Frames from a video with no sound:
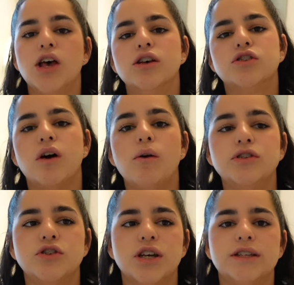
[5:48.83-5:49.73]
So I would
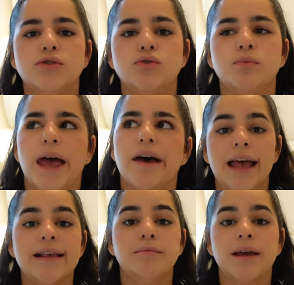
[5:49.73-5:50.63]
suggest you to have
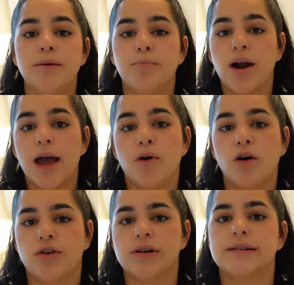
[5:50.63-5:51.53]
as many prime
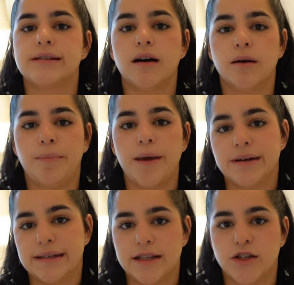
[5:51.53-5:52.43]
authors
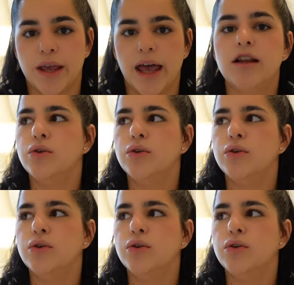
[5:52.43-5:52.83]
papers as you can.